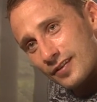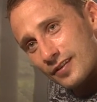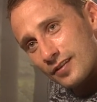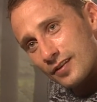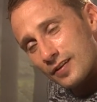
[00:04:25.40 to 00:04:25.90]

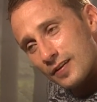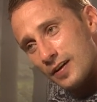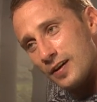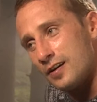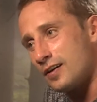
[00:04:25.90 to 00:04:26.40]
luck?
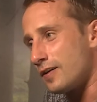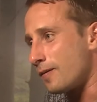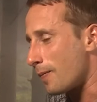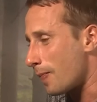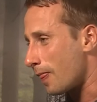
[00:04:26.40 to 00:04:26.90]

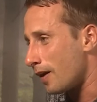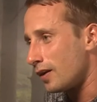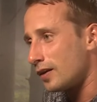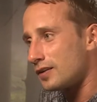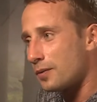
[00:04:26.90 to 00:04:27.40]
Um,
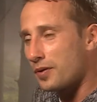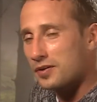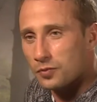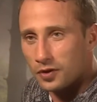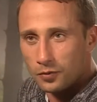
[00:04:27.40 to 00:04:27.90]

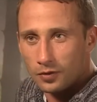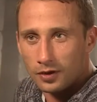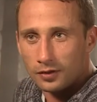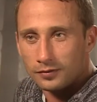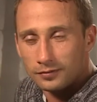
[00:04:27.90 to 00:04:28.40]
depends where you
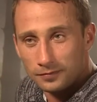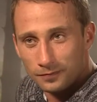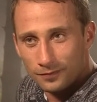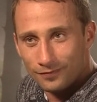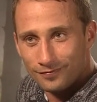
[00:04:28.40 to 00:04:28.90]
are.
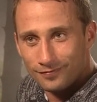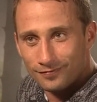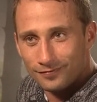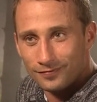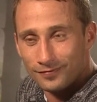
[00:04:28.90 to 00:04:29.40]
On a
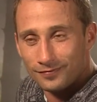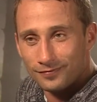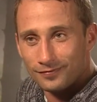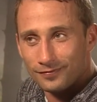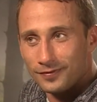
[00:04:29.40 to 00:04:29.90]
farm.
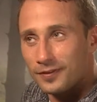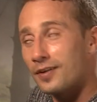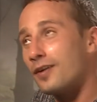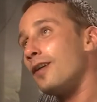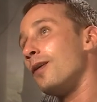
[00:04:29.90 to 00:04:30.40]

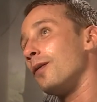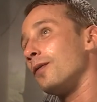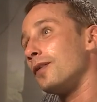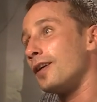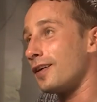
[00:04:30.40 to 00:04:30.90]

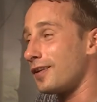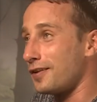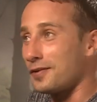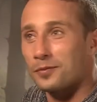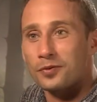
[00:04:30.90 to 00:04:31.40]
Oh yeah,
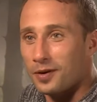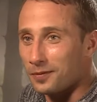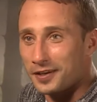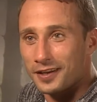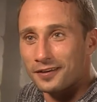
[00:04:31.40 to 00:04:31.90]
then you'll
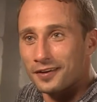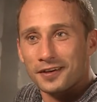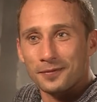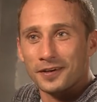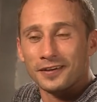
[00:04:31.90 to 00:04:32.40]
probably get
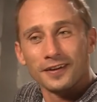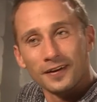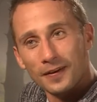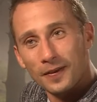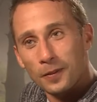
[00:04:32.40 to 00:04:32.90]
lucky, man.
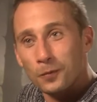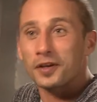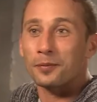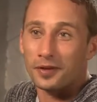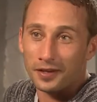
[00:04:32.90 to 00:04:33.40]

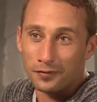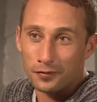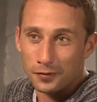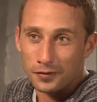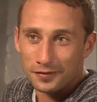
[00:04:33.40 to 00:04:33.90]
With a pig,
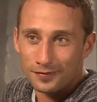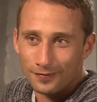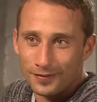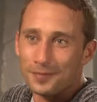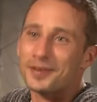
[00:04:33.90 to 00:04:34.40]
of course.
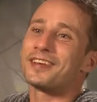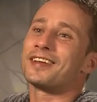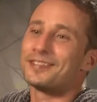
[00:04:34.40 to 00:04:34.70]
No, I'm kidding.